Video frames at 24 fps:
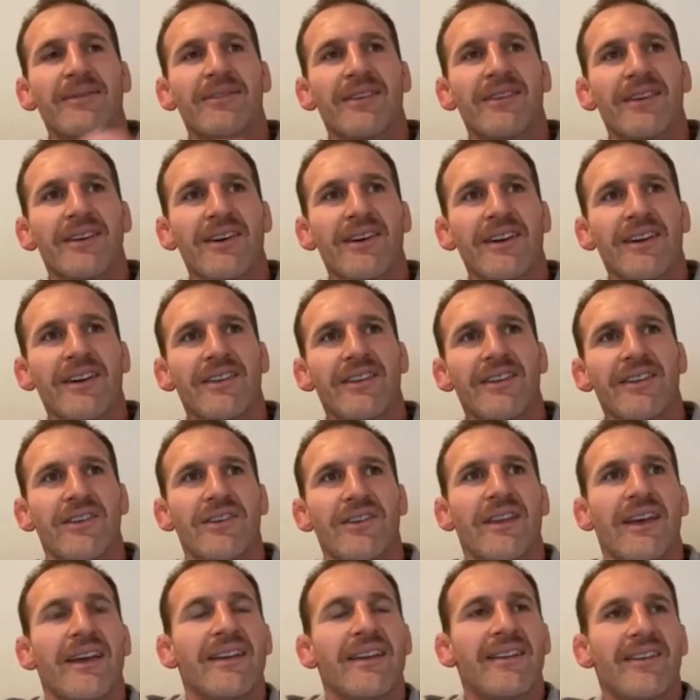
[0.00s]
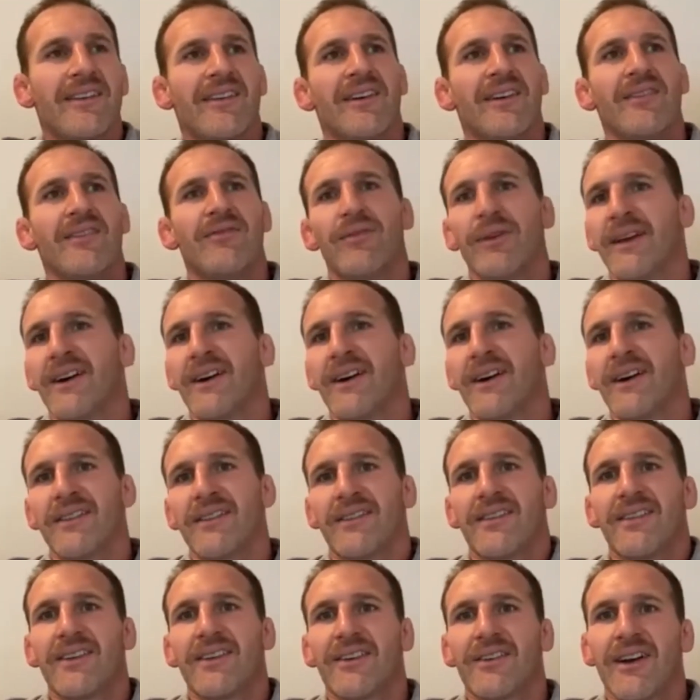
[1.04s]
So I kind of knew that if we
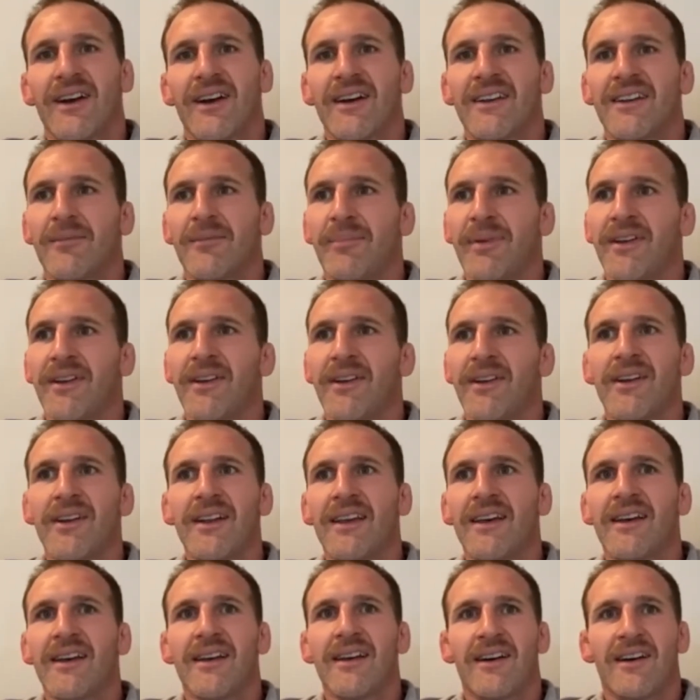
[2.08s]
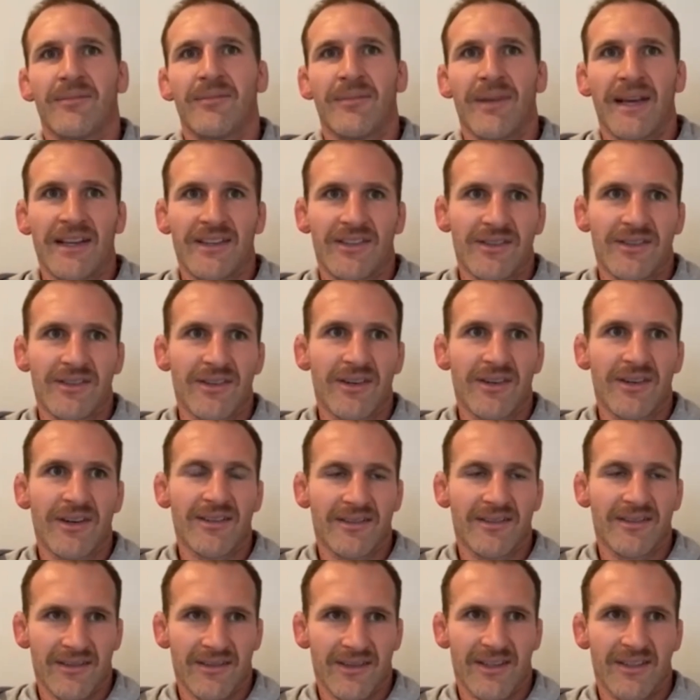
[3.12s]
got to the ground a bit earlier, I'd make
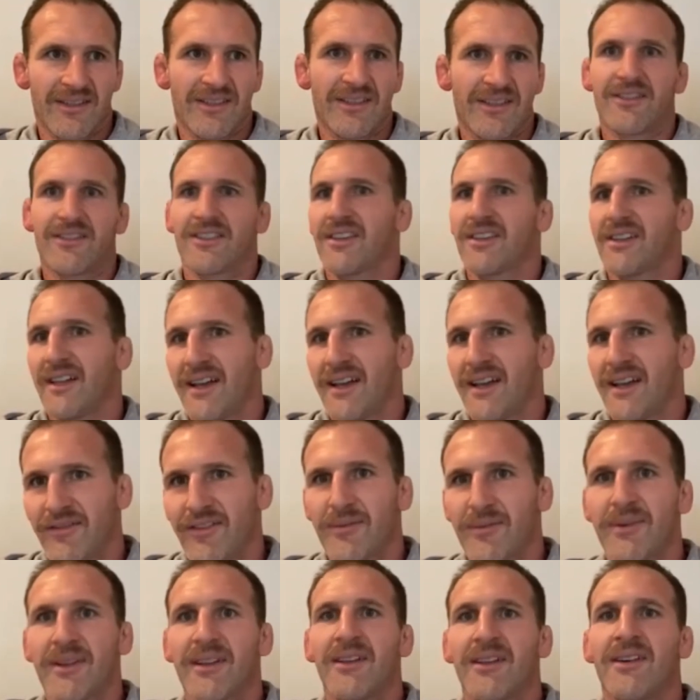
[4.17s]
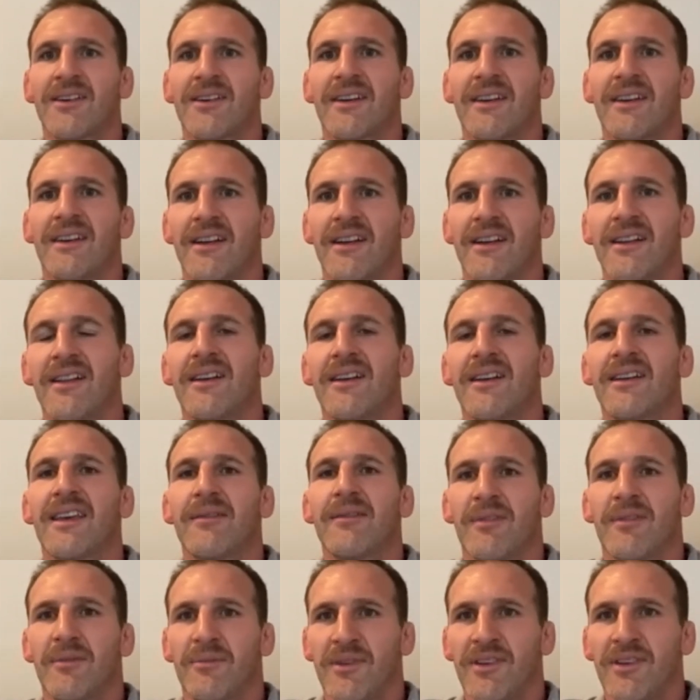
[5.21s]
sure I'd just chill out for a bit longer, like
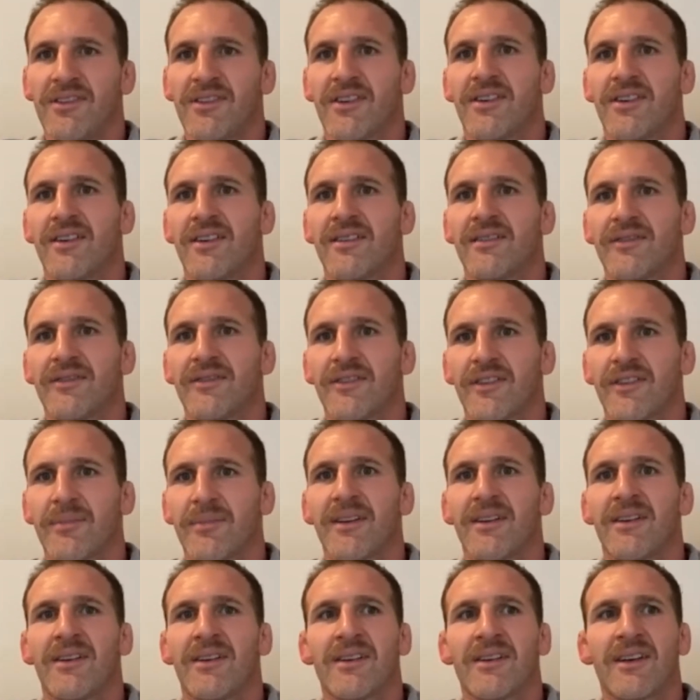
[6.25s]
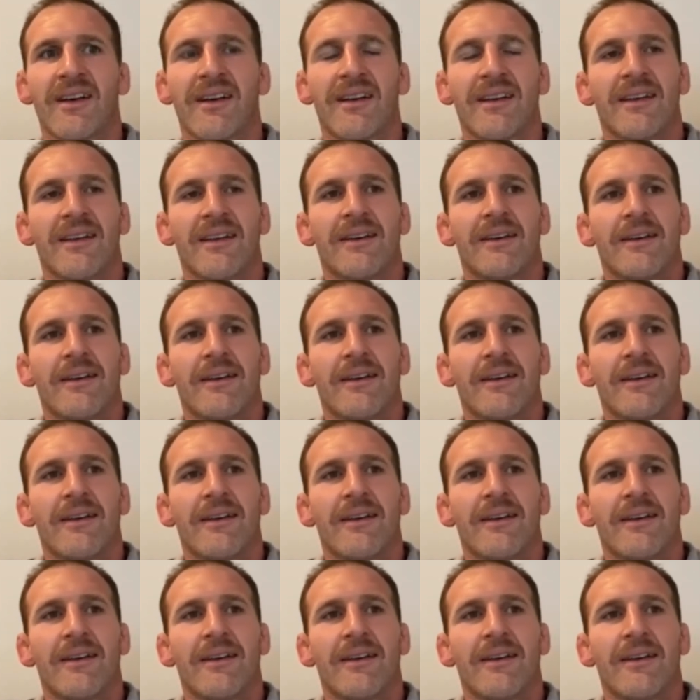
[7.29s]
keep the music on for a bit longer.